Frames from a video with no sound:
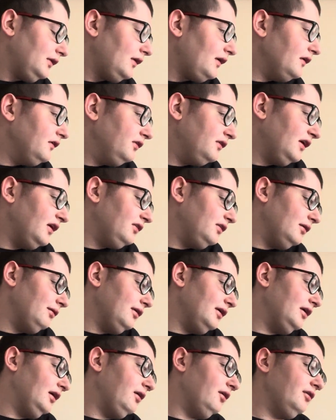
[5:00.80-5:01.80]
So next, we're
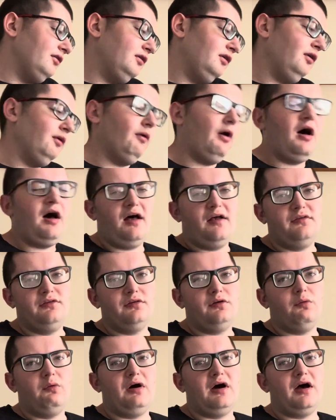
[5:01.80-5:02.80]
gonna go into Odd
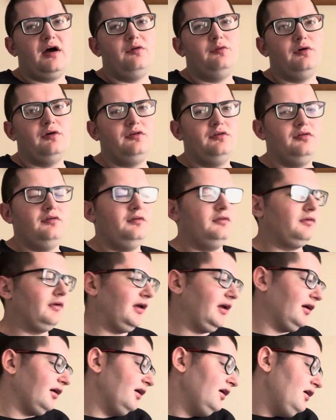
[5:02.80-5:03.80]
Squad, which is like